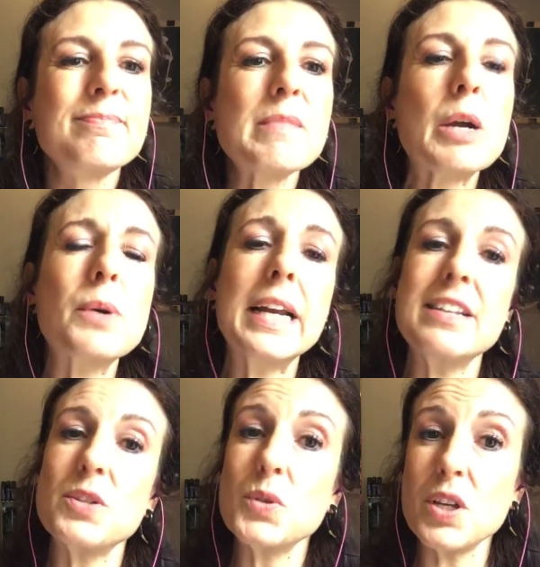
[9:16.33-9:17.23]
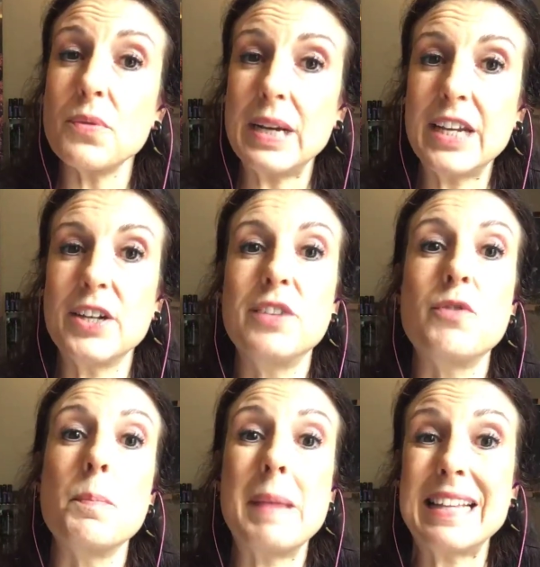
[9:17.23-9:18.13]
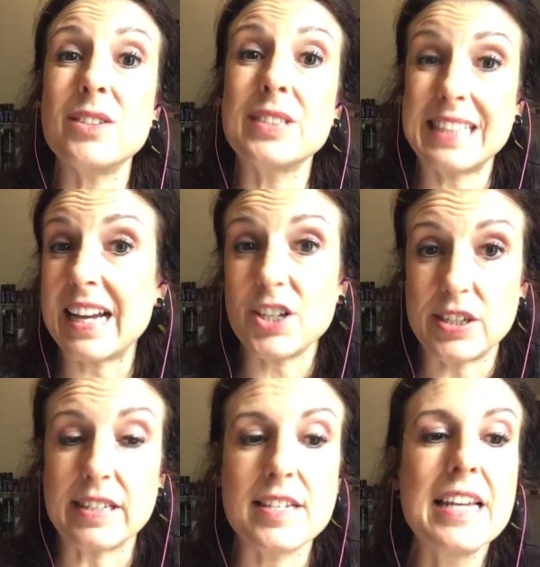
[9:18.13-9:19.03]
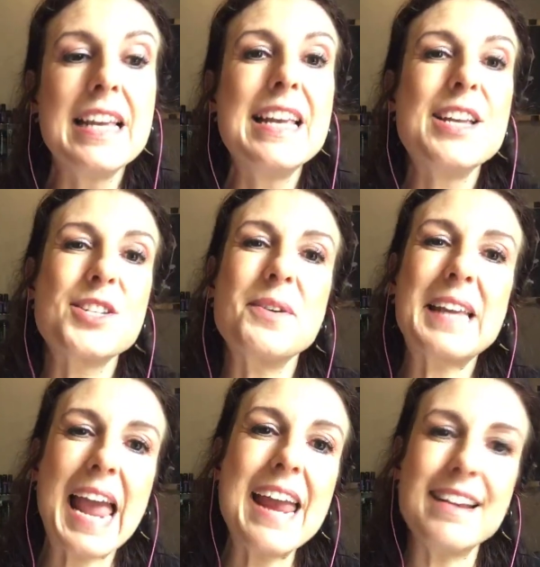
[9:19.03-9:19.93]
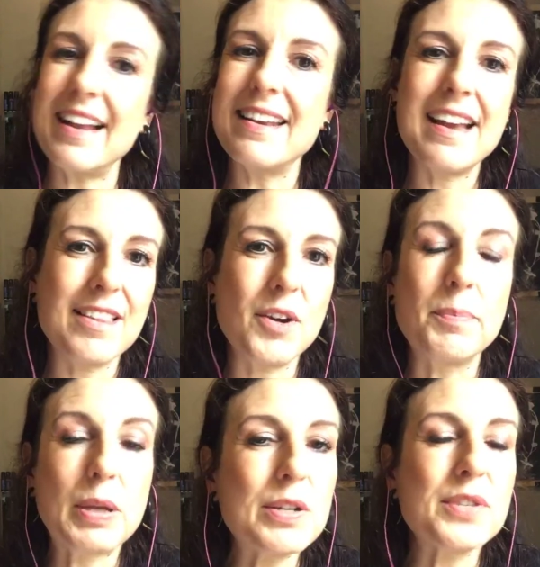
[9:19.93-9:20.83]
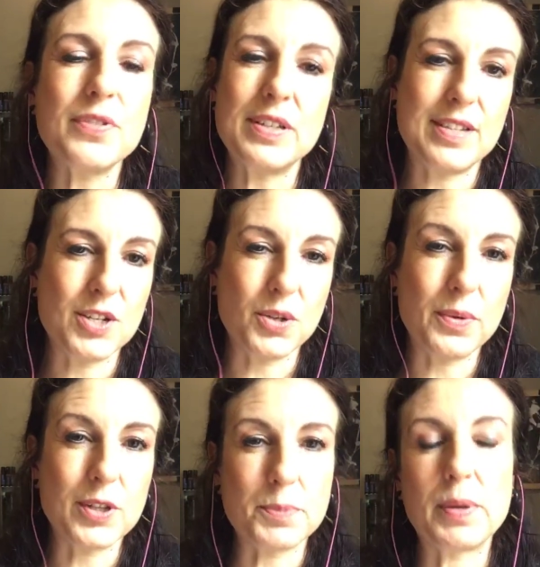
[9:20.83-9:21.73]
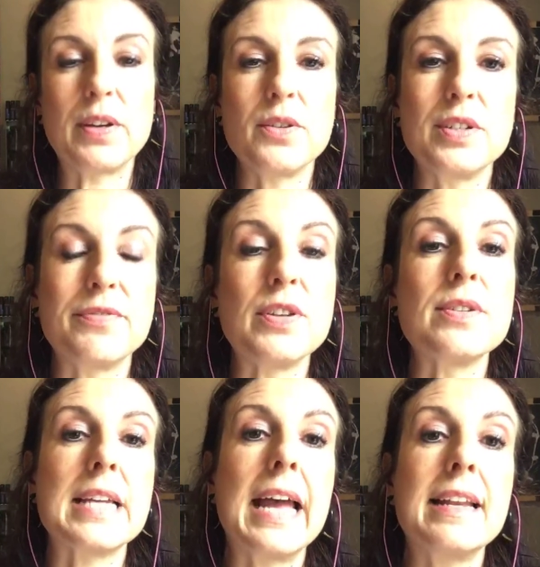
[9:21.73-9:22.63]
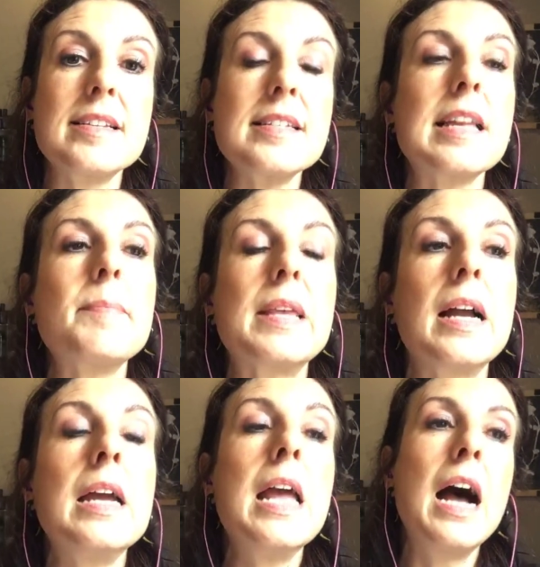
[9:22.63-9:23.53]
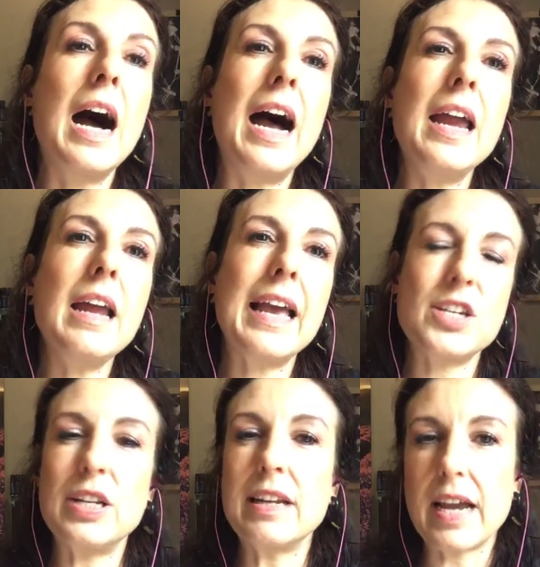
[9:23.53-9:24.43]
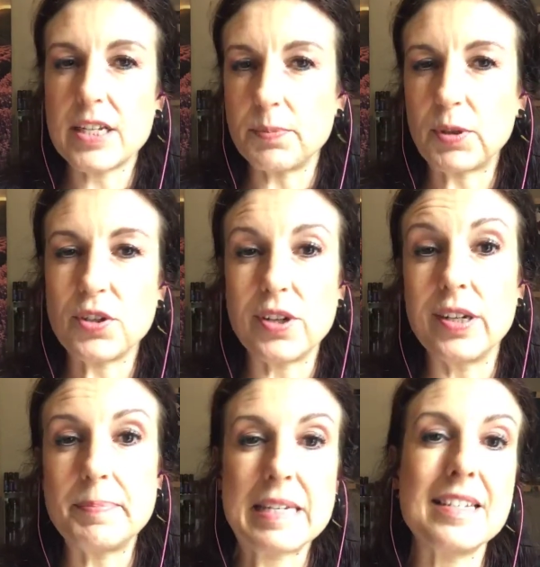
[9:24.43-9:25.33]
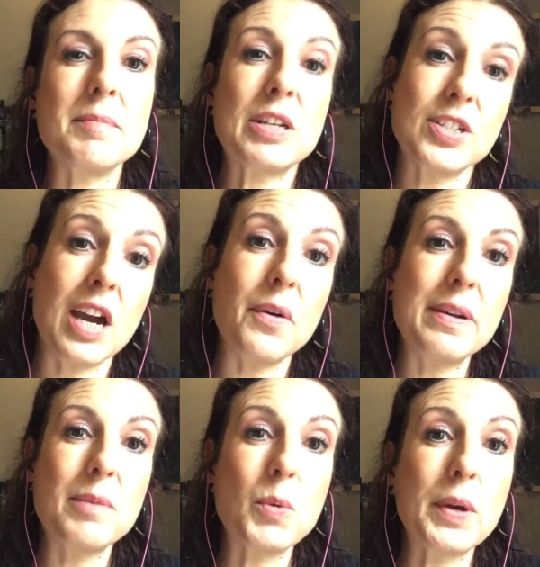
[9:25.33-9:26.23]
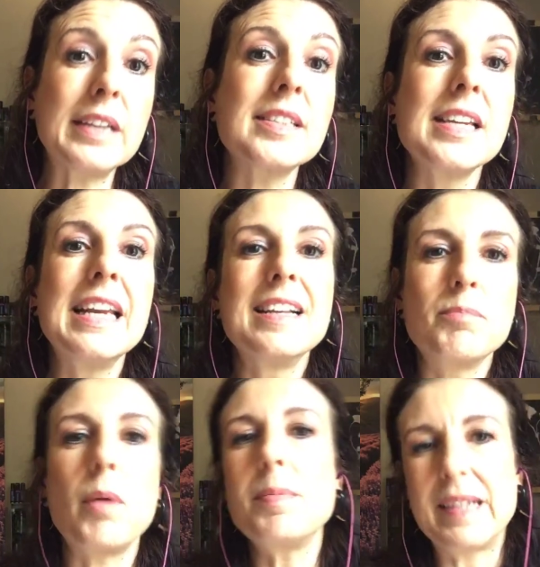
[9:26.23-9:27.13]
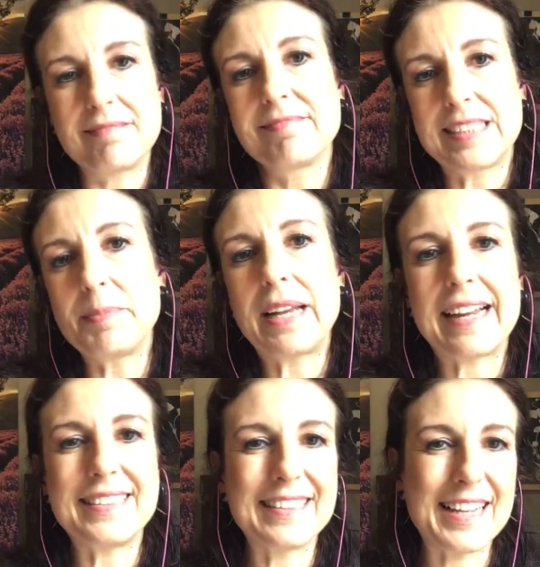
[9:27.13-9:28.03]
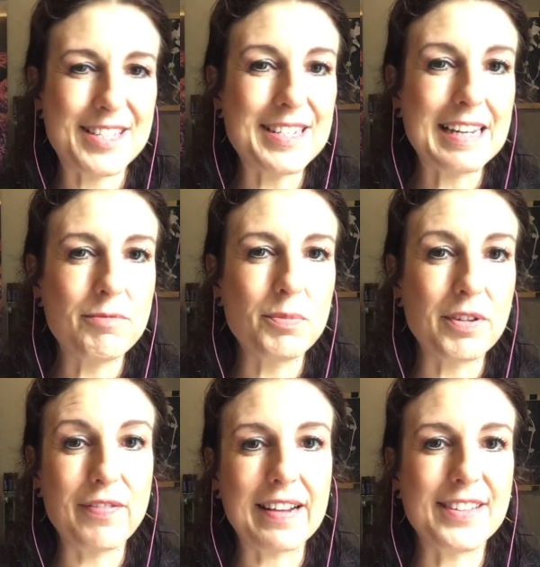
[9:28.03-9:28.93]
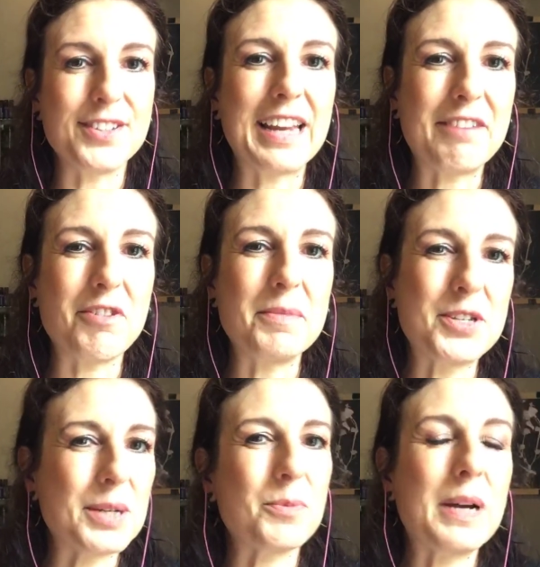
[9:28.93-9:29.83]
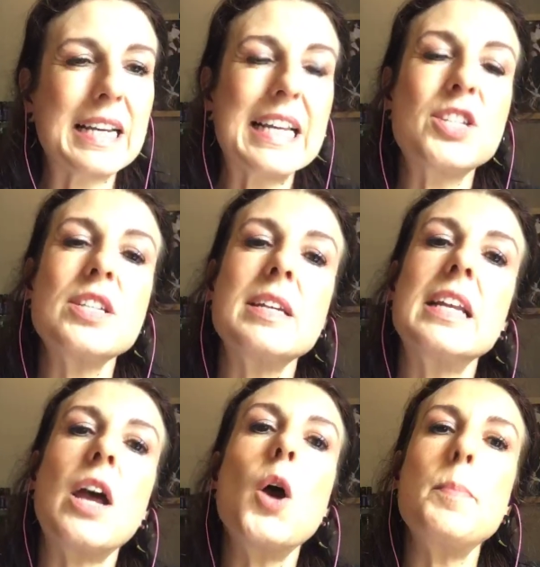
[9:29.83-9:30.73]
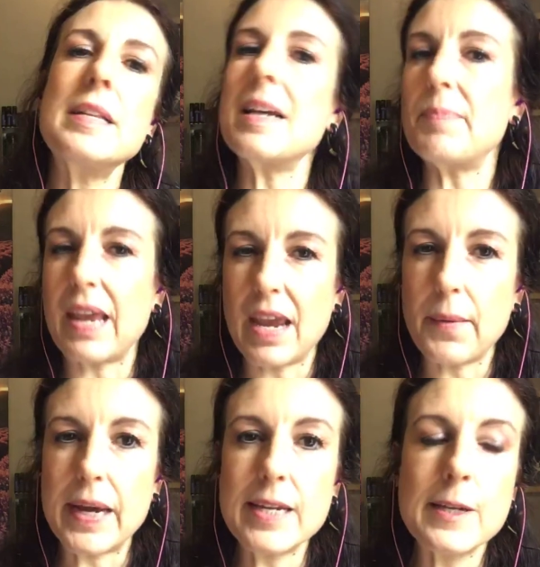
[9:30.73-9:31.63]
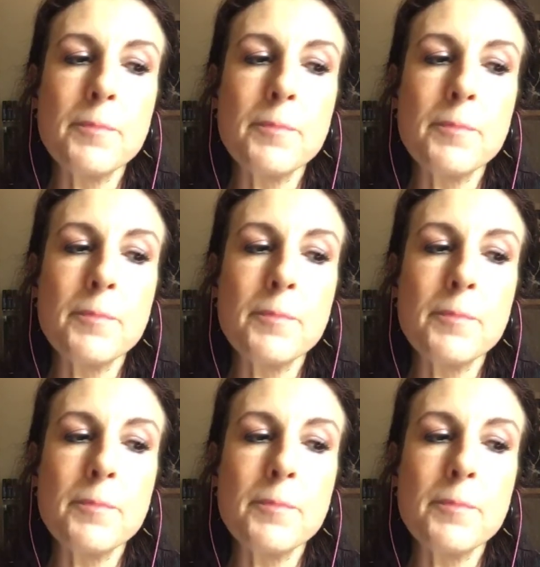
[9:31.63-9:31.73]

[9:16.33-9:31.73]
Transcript: All right, it's also really good for mental sluggishness. So again, another beautiful essential oil to put in your diffuser. And this is something I actually like to put eucalyptus in my shower in the mornings, probably simulating that steam room effect that you get from a gym, right? It's just, it opens up the airways,